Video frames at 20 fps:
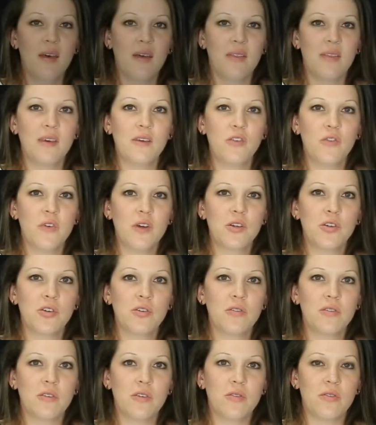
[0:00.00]
These
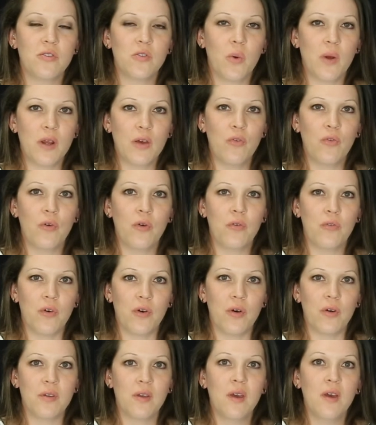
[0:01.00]
fixtures use
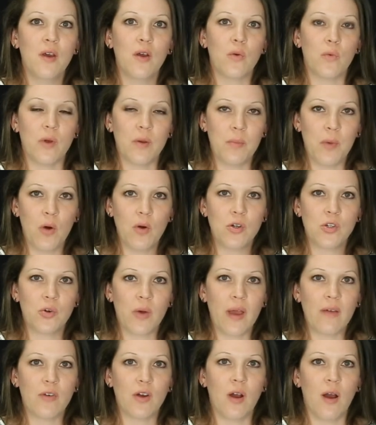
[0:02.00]
24-volt remote
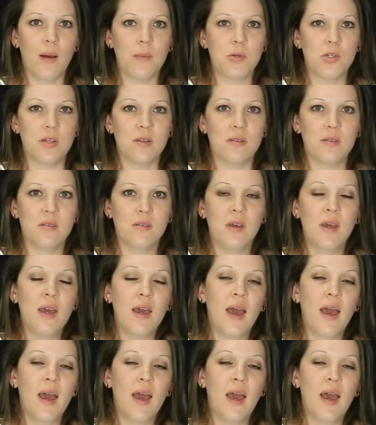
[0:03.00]
driver options,